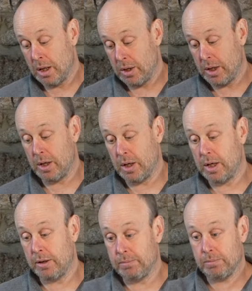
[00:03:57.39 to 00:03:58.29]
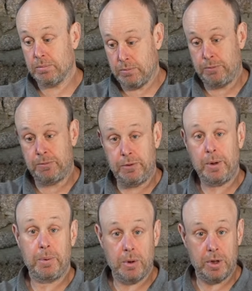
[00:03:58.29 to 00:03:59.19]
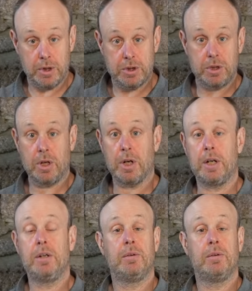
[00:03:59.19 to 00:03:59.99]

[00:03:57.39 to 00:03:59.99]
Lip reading: Then I flip it on its side